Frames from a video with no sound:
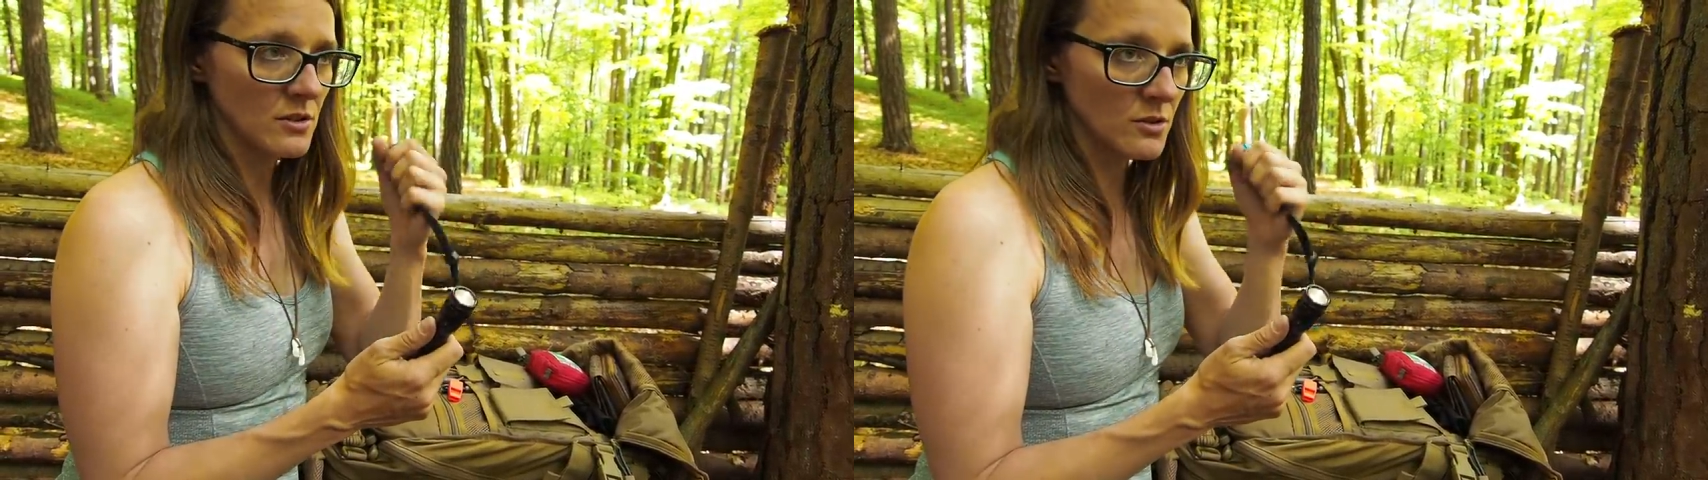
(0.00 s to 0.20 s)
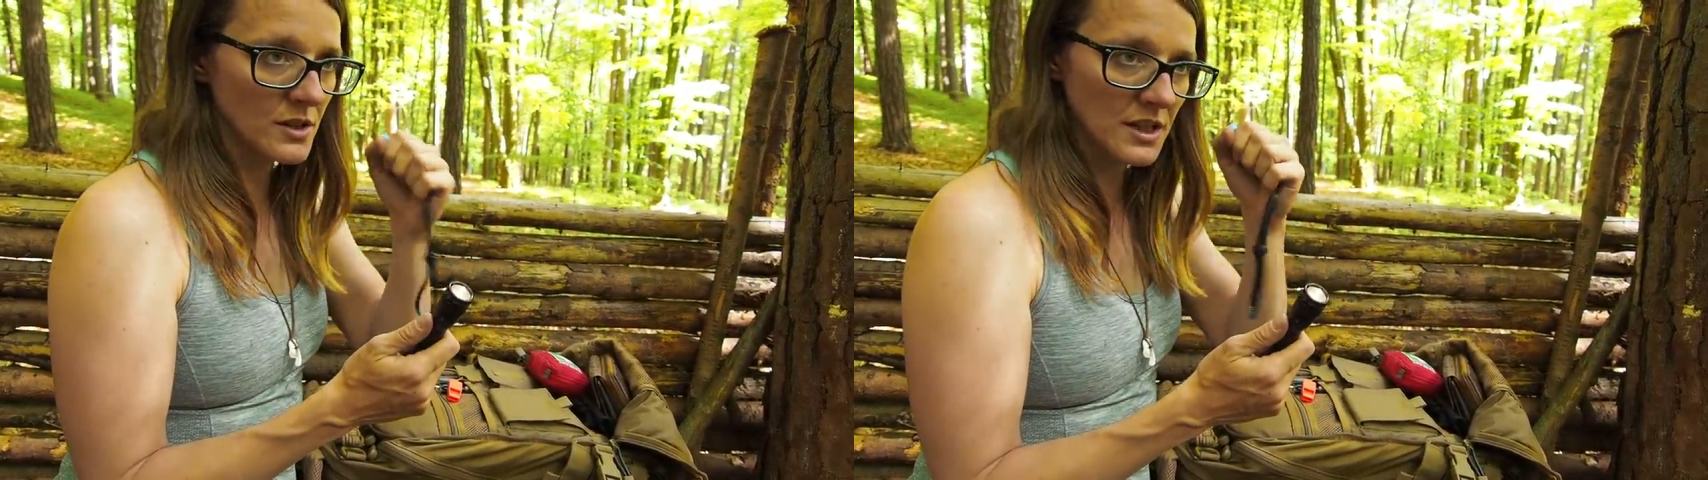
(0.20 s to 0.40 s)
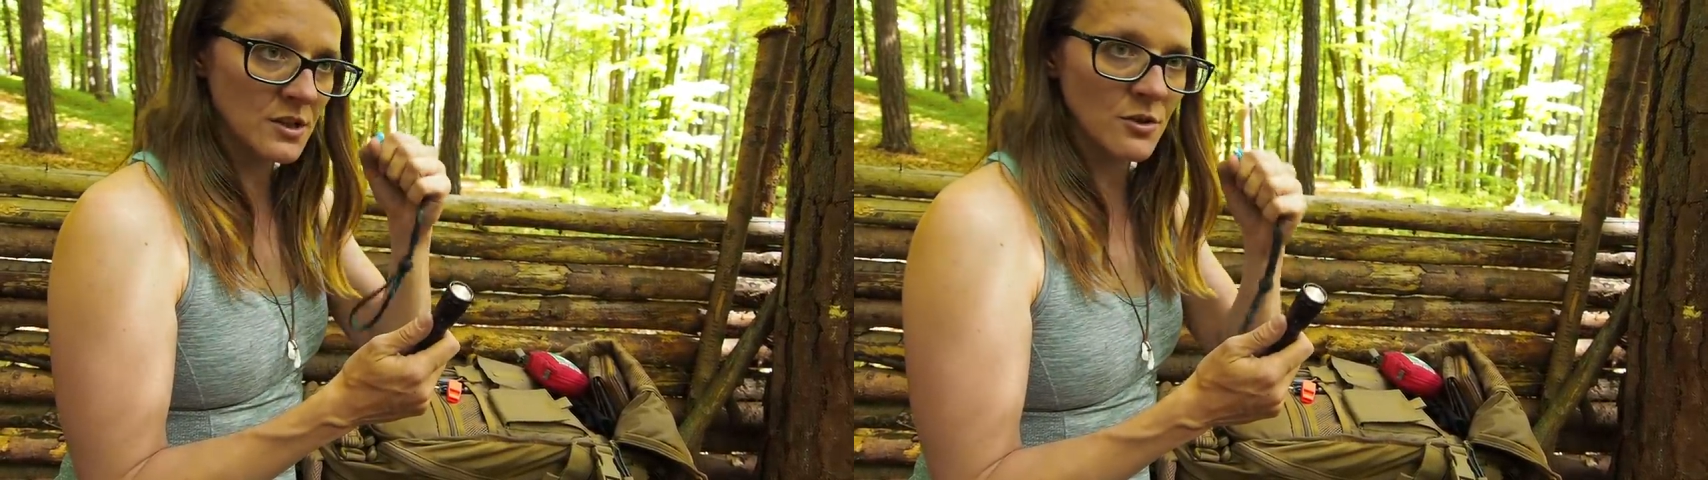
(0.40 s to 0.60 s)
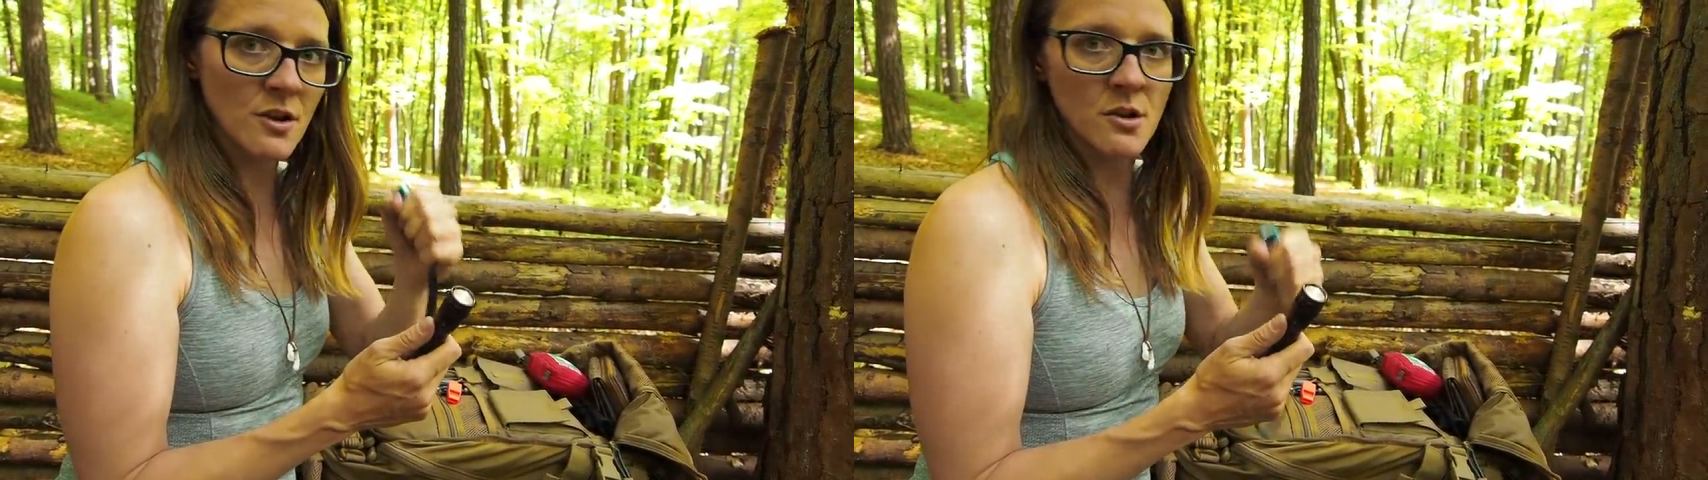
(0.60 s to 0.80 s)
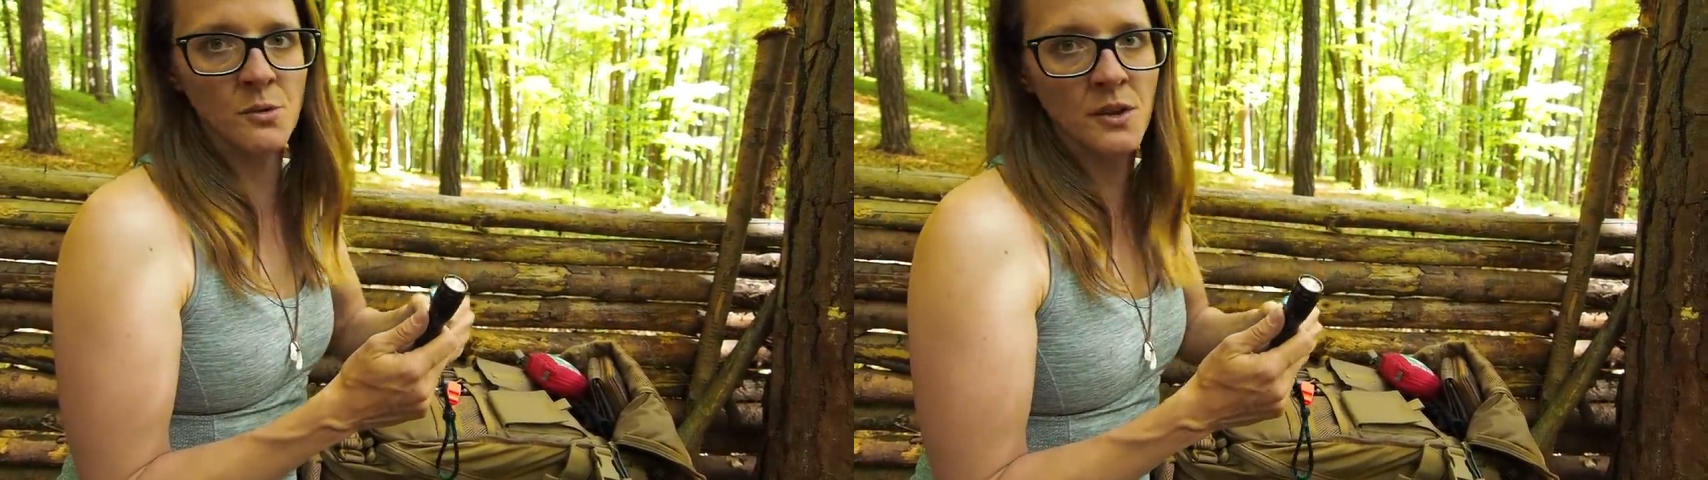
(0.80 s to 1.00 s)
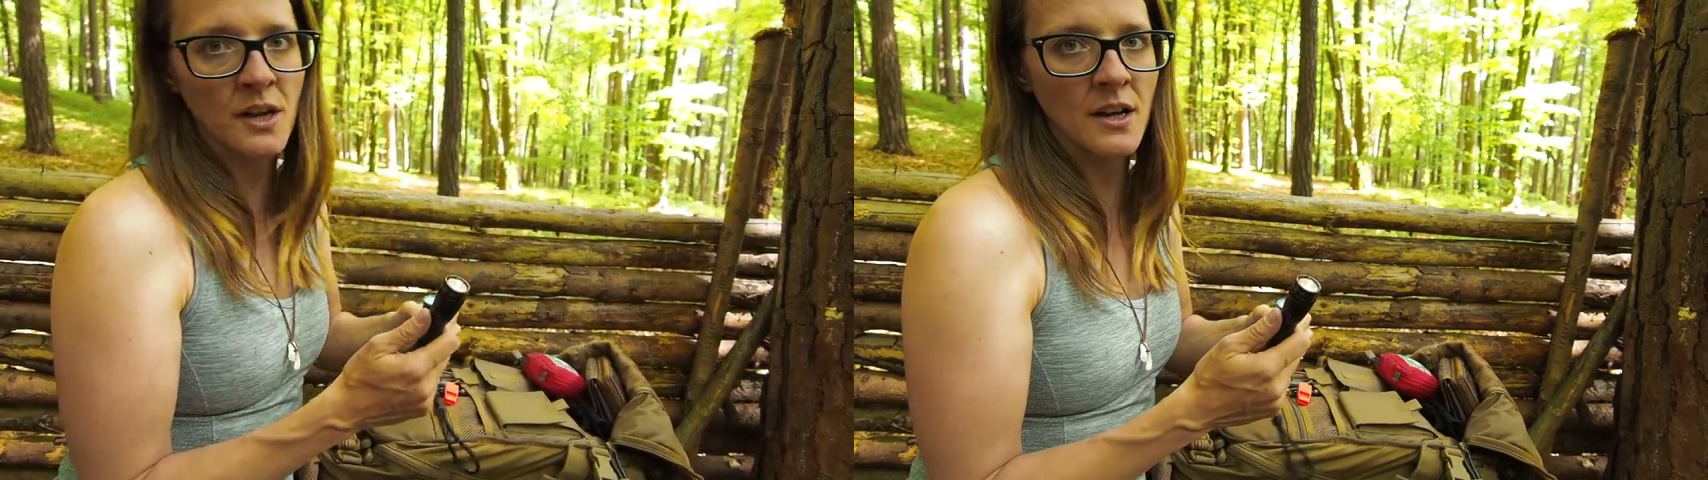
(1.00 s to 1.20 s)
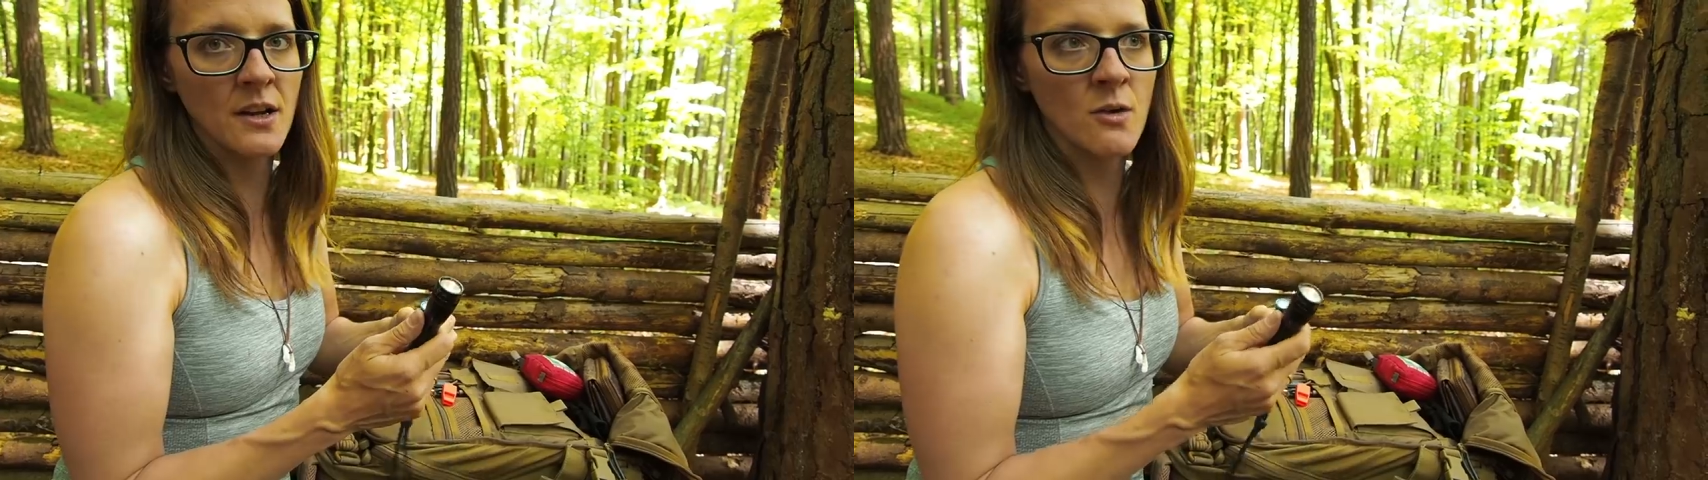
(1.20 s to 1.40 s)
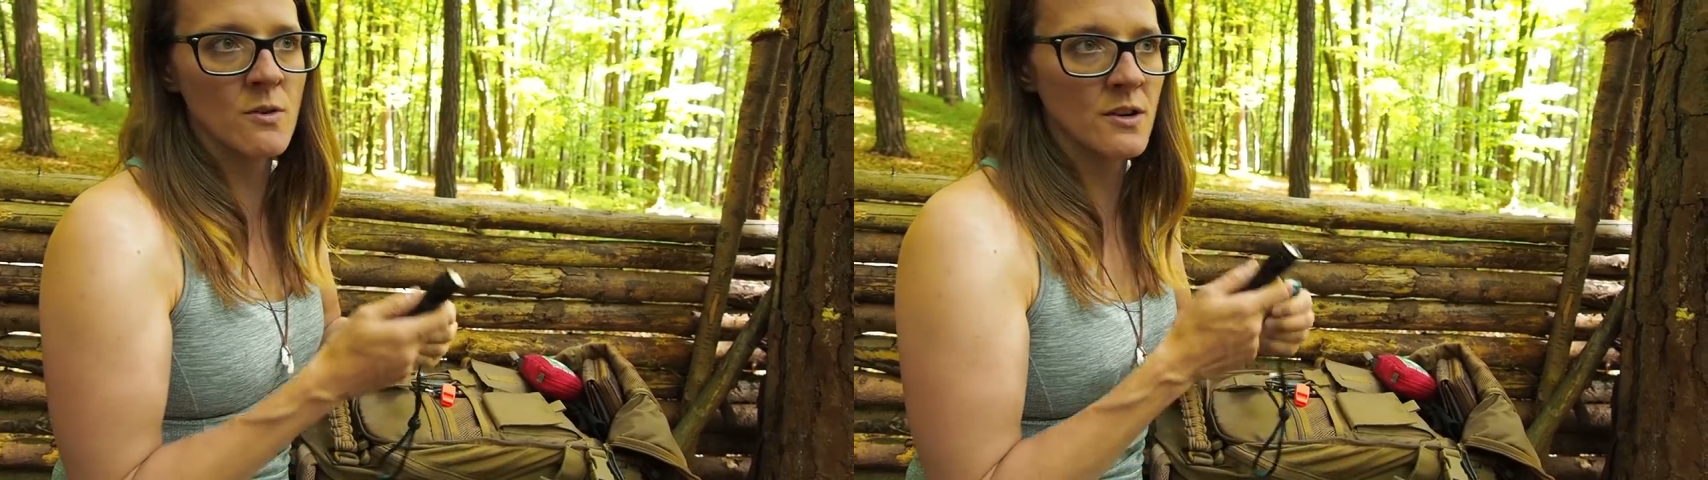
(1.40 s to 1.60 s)
look into your own
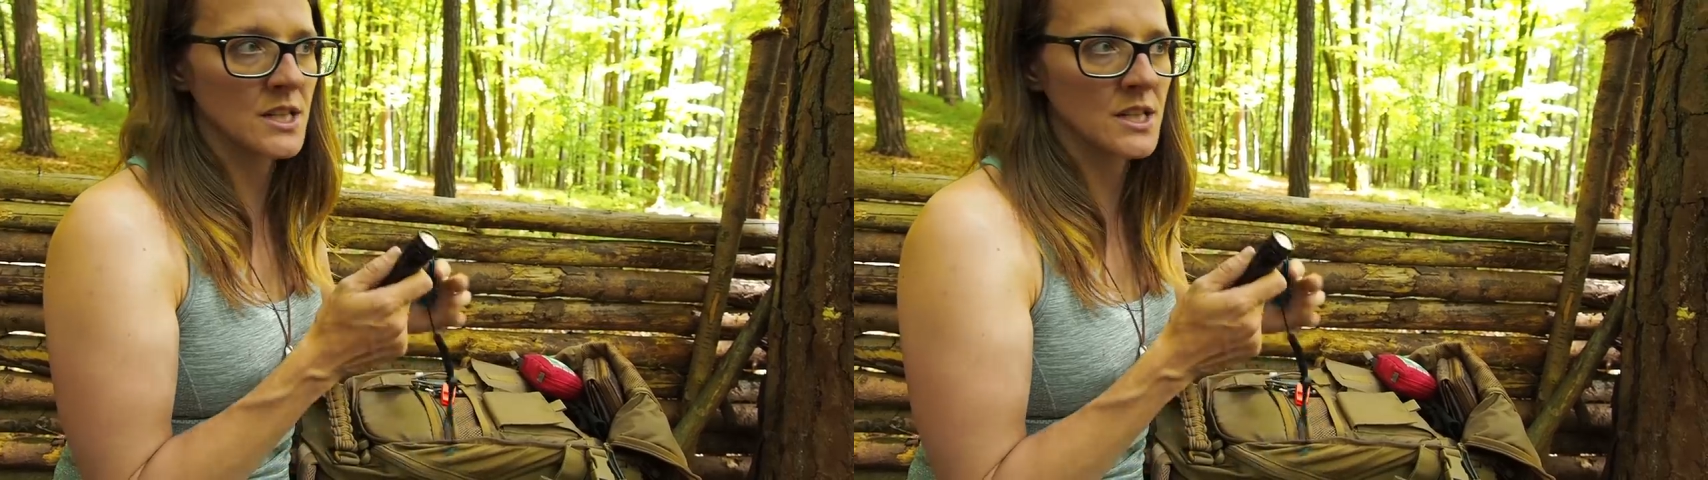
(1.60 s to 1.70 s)
eye or